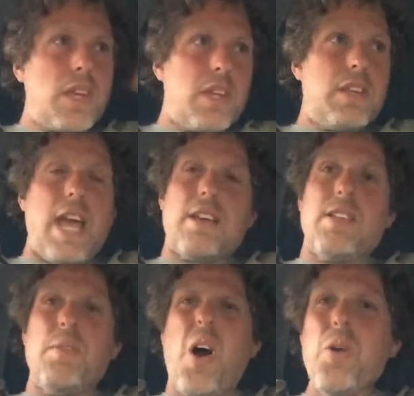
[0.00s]

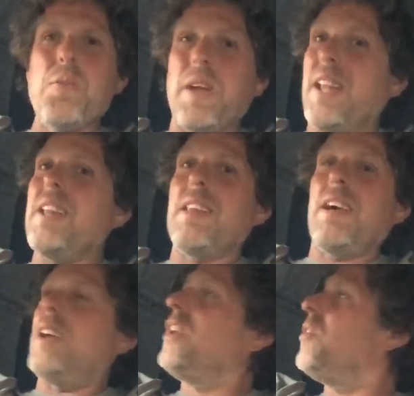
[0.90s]
text him hoping
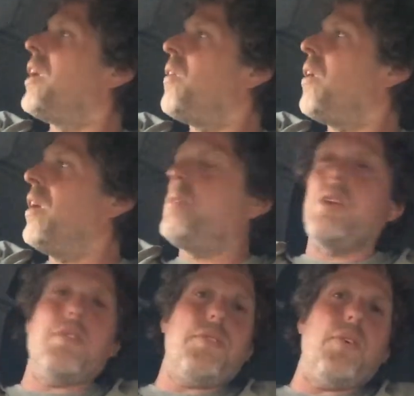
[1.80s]
that, you know, I
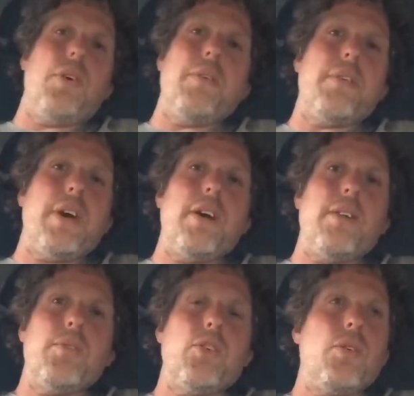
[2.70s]
wouldn't have thought it would hurt
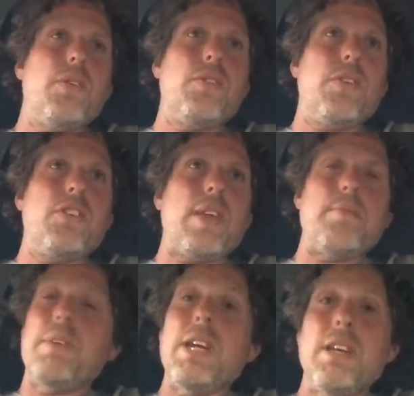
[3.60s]
them to have
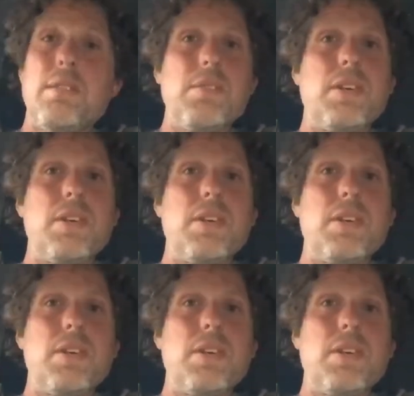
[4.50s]
sent me